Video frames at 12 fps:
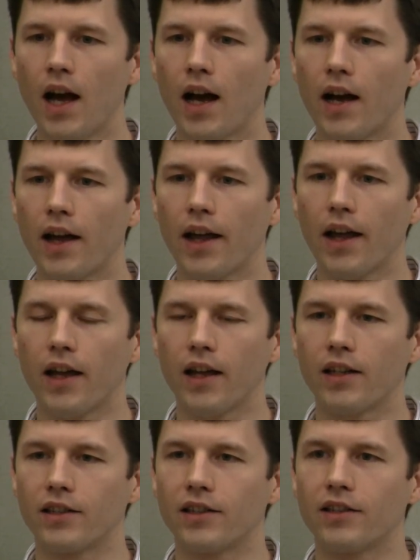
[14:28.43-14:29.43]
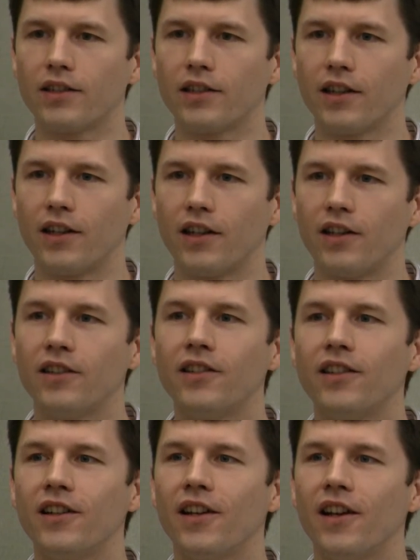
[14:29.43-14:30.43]
Uh, and uh,
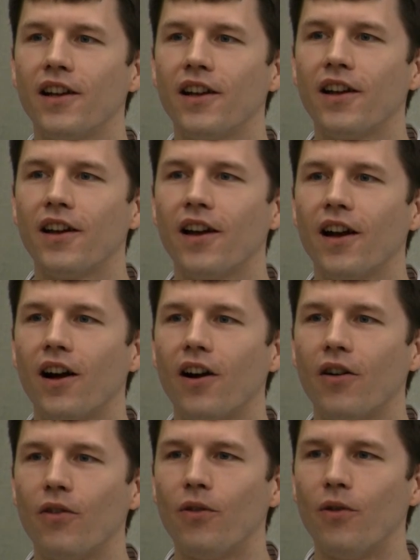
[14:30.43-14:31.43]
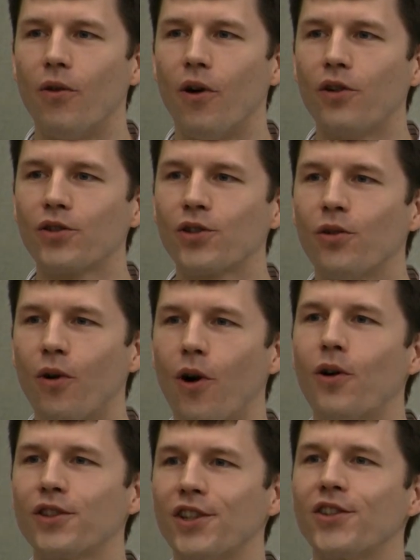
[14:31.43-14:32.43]
also
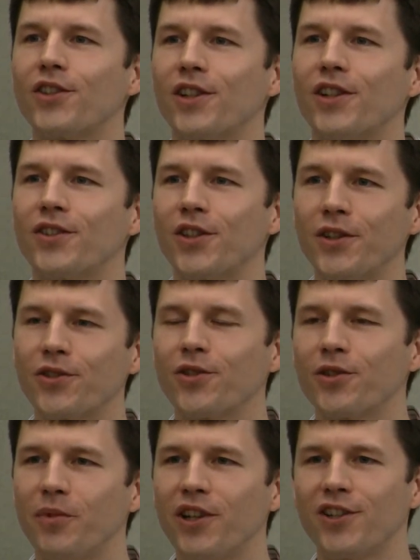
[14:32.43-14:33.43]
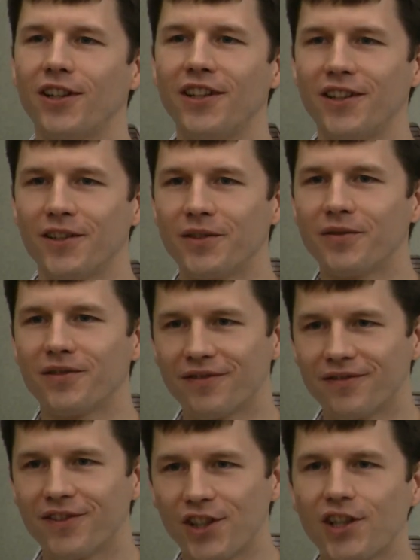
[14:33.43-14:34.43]
all these uh, things should be easily
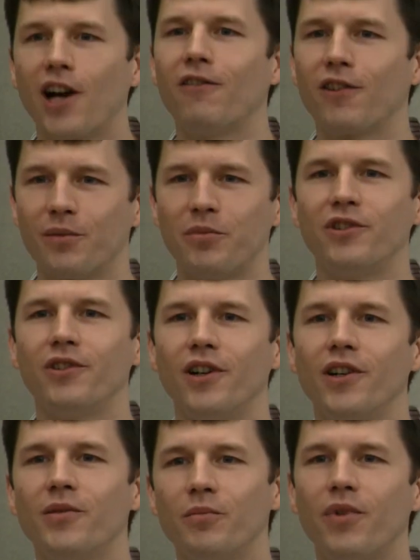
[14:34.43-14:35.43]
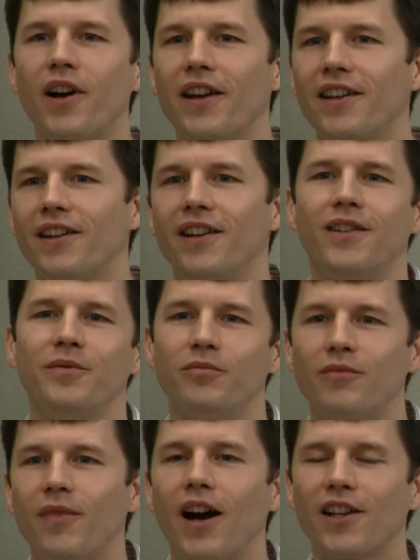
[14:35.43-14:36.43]
discoverable uh, by
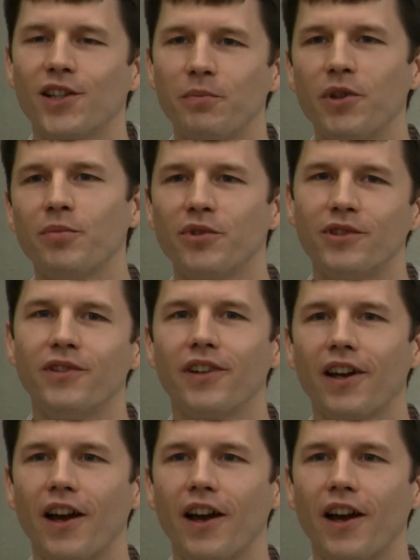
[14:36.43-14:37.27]
other people.